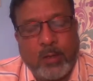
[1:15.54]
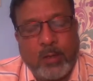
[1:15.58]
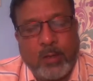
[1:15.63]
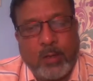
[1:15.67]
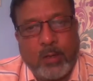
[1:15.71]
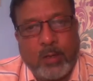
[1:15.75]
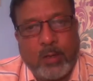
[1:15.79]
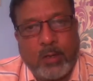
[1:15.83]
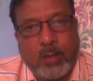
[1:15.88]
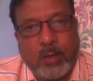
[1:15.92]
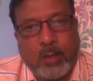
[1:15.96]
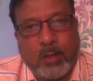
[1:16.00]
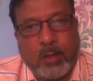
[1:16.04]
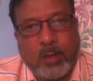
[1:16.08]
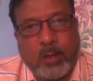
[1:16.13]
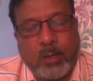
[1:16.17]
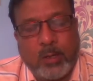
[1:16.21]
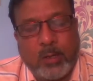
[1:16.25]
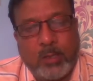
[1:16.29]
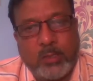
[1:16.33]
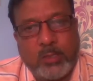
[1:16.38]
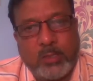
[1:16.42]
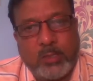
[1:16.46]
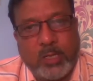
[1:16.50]

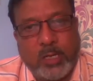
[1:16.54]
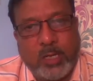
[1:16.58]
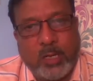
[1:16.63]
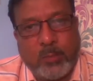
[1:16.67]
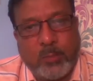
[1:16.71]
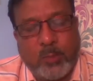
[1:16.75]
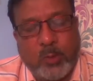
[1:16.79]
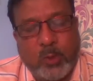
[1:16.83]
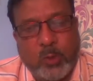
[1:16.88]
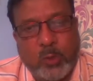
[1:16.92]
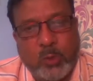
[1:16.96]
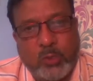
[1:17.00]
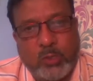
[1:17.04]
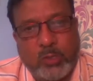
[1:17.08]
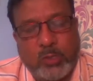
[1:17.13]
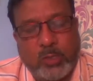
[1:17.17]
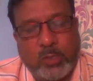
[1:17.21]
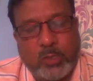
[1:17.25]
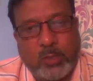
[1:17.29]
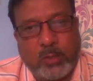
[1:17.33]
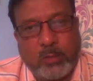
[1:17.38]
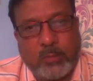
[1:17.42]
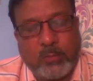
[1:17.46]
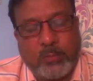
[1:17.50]
holistic approach,